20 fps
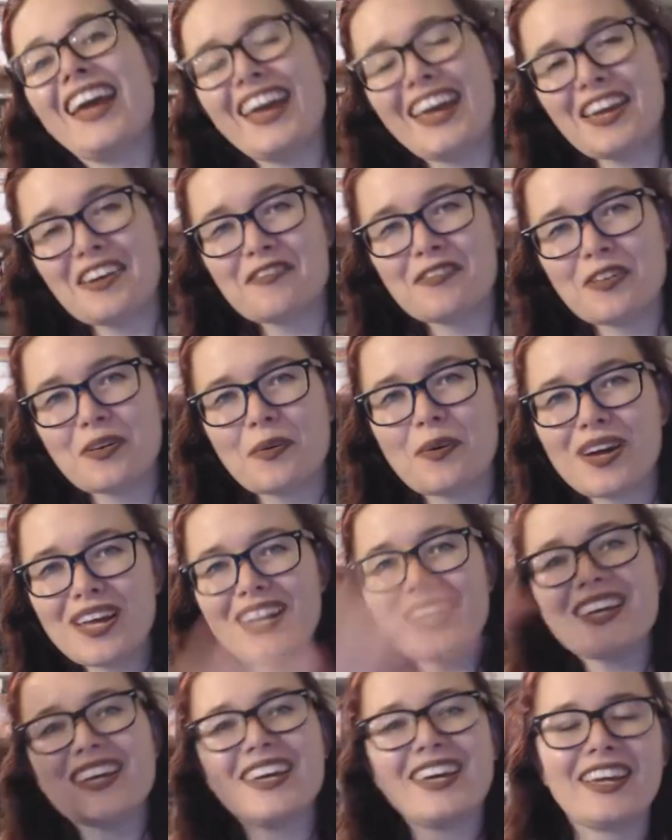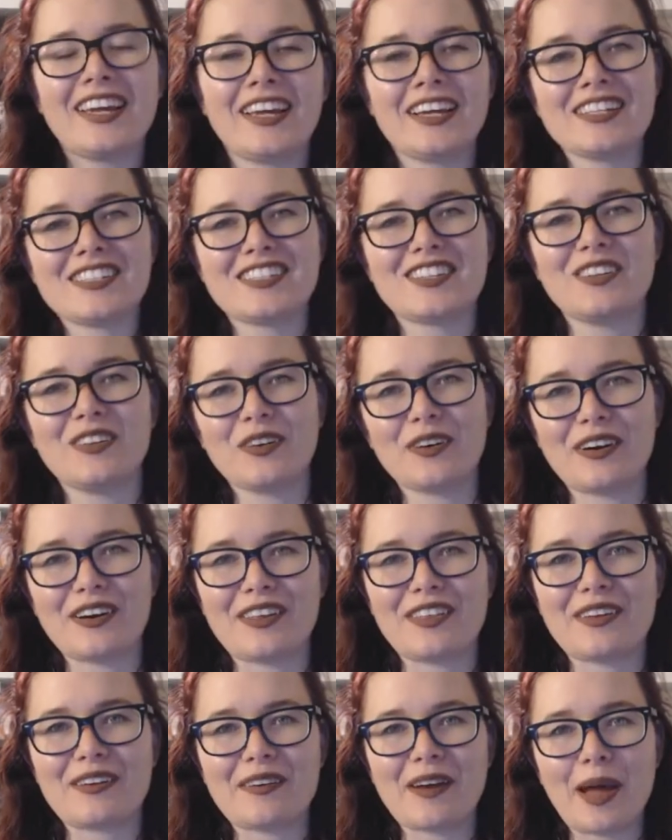Hey everyone, it's
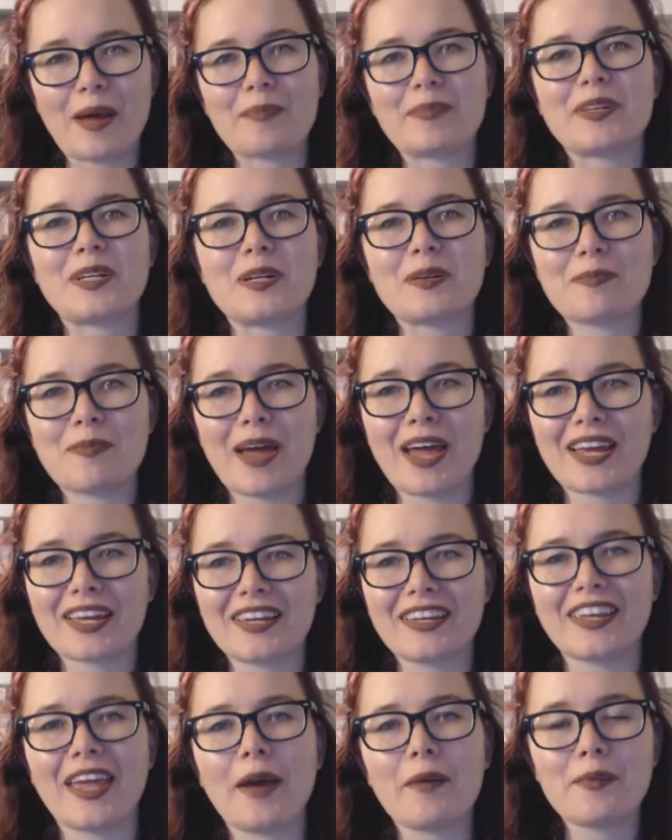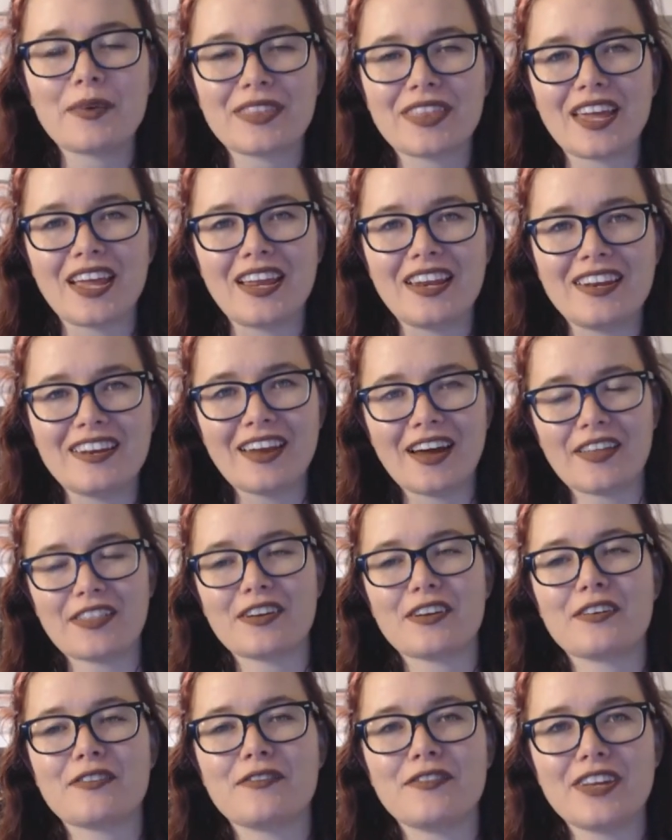Laura the Raptor back again with
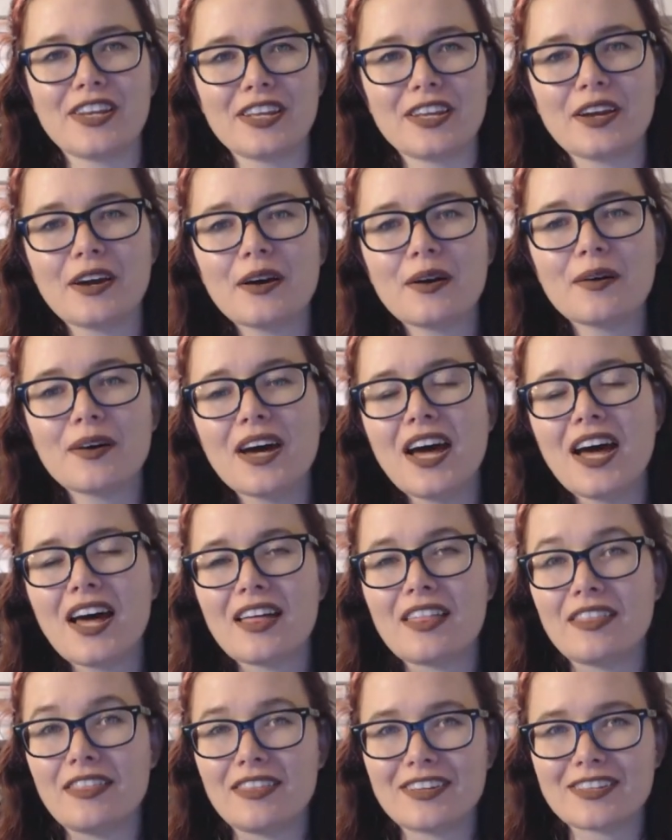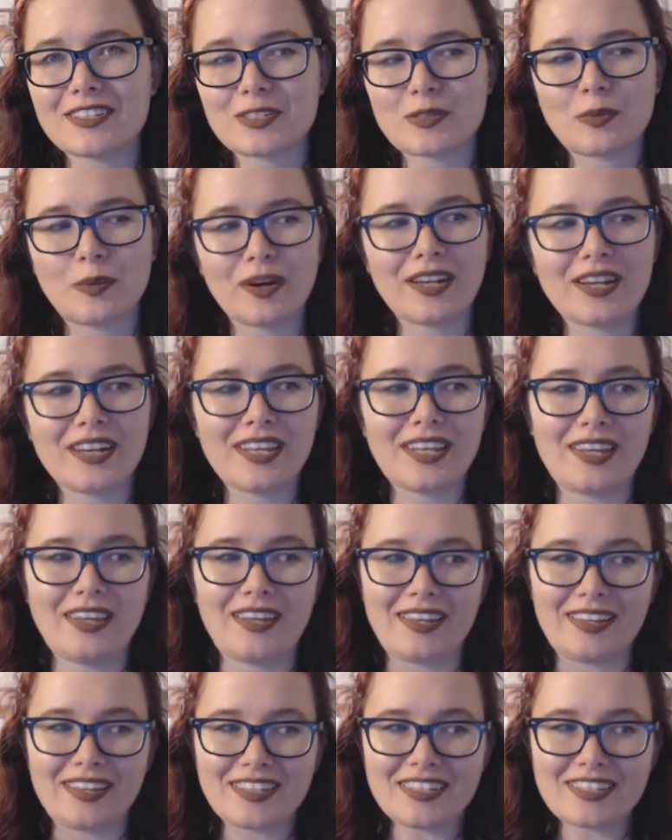another video. This one
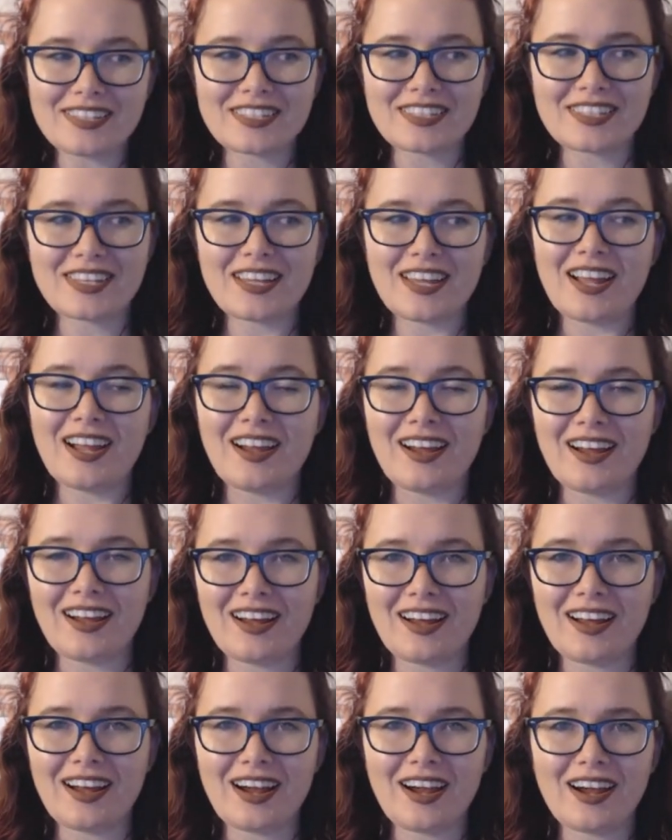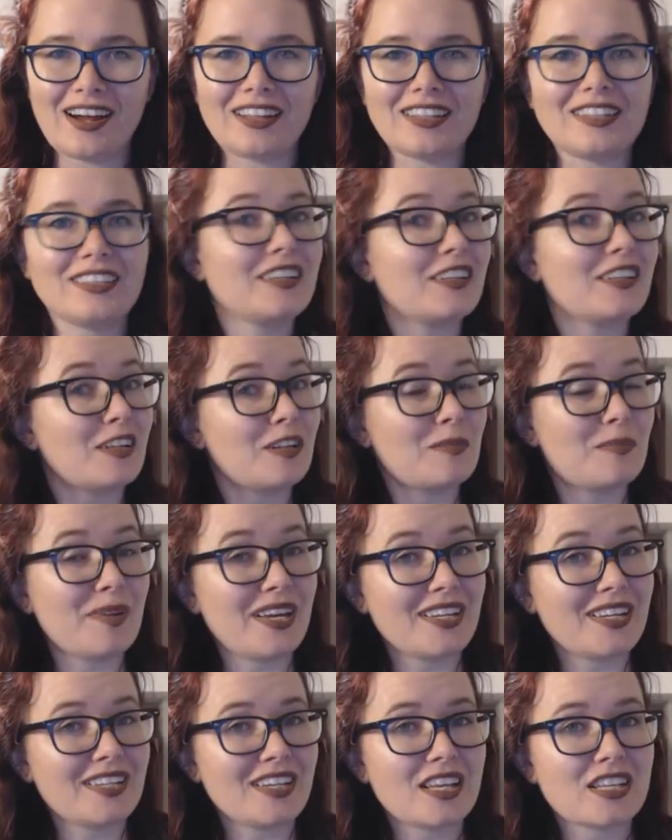is a little
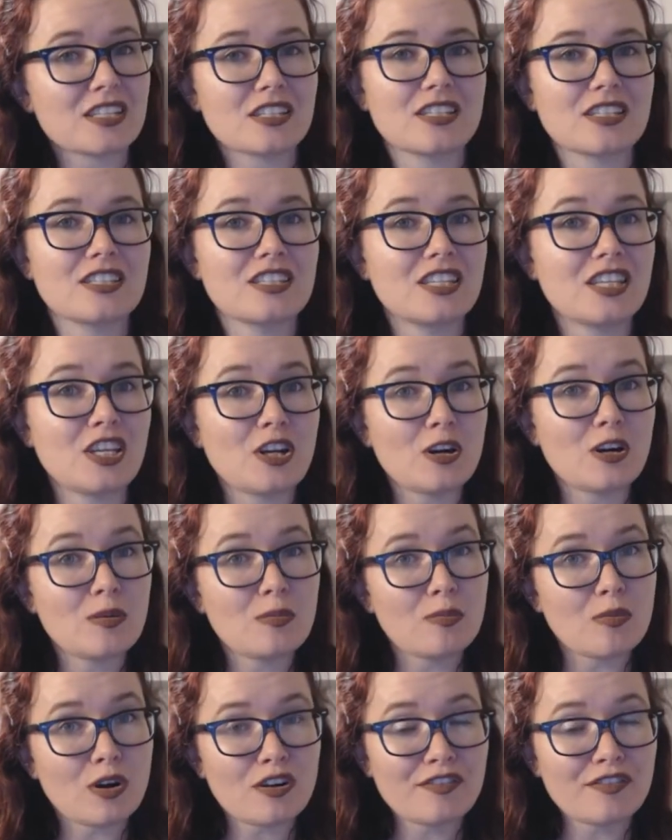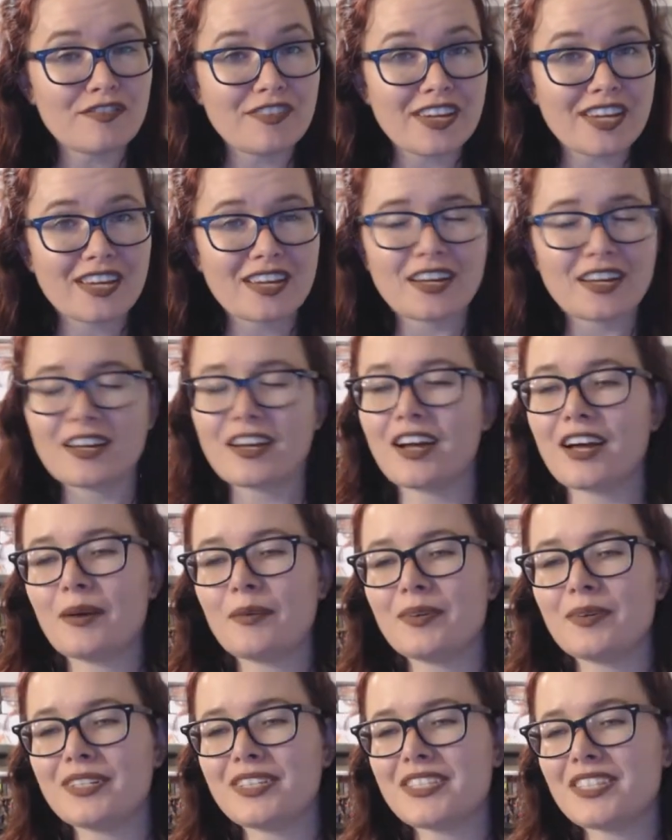bit xenomorphic,
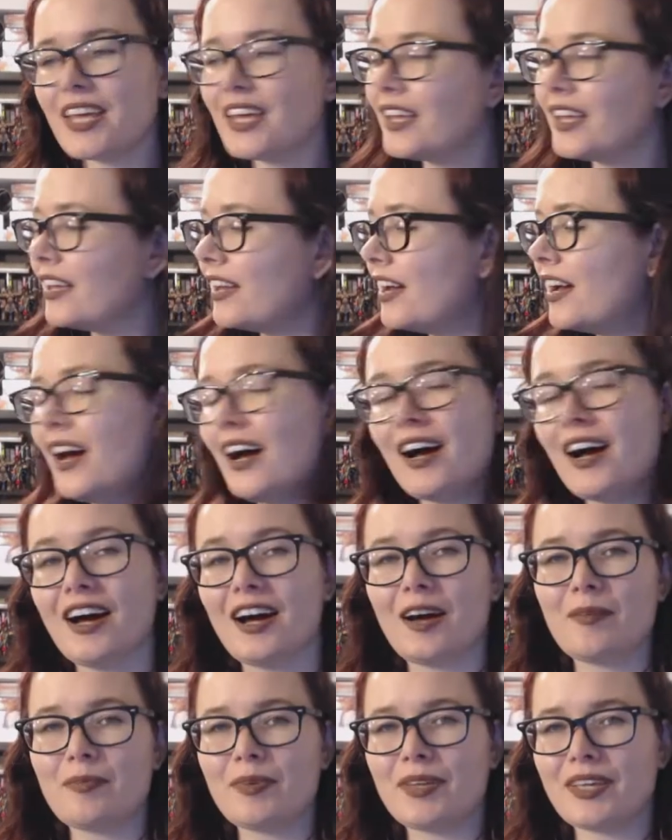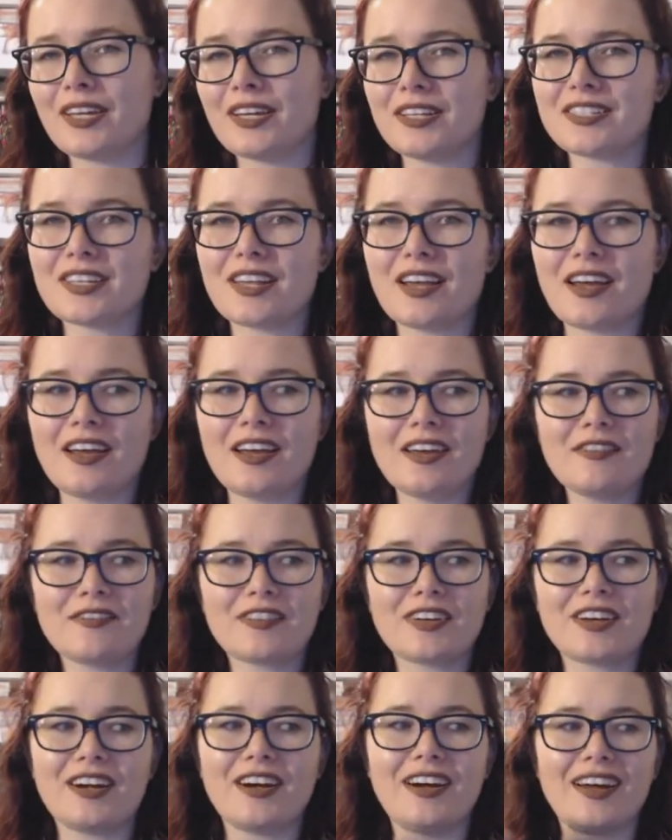I would say, because
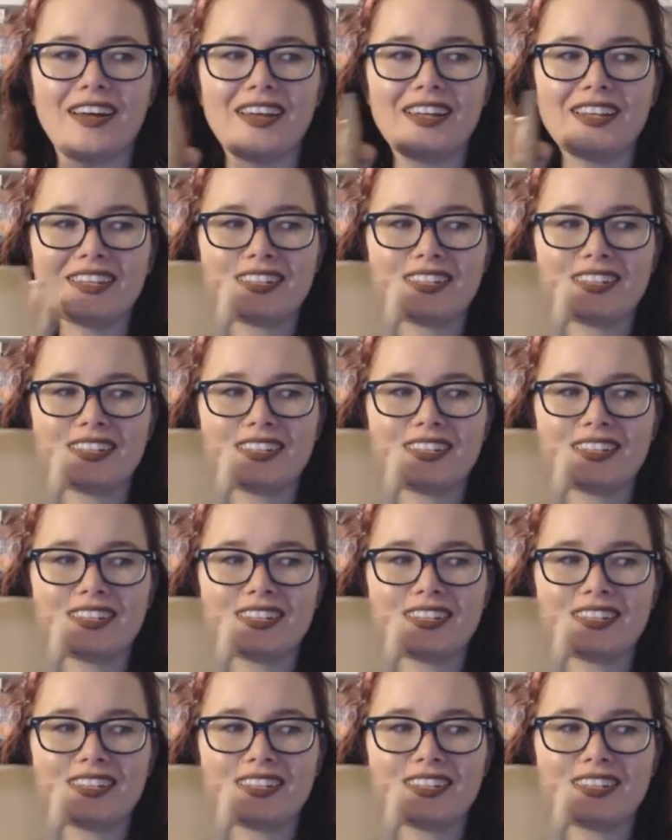I've got